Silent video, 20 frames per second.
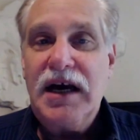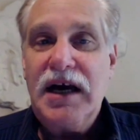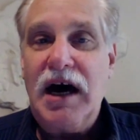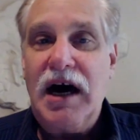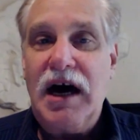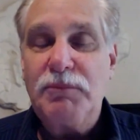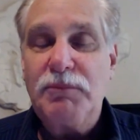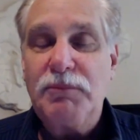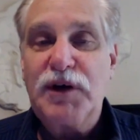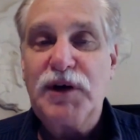
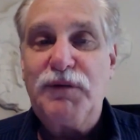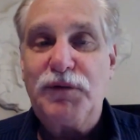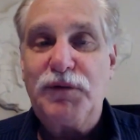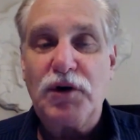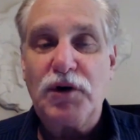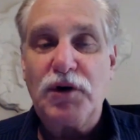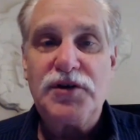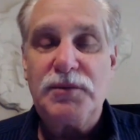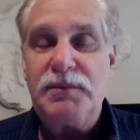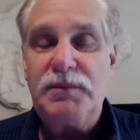I'm looking
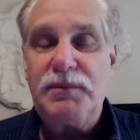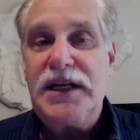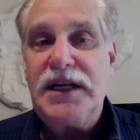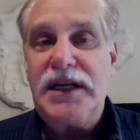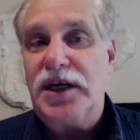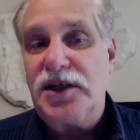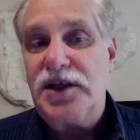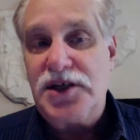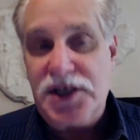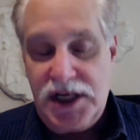forward
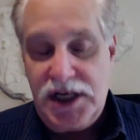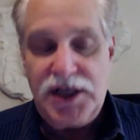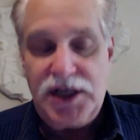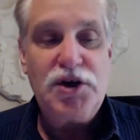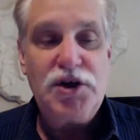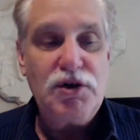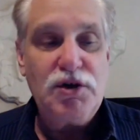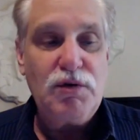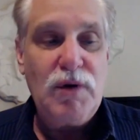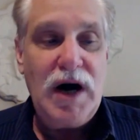to seeing
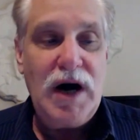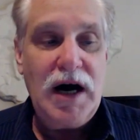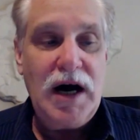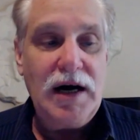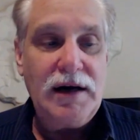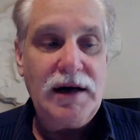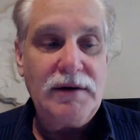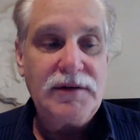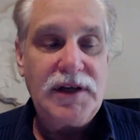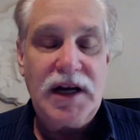you
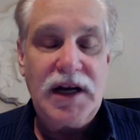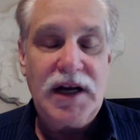the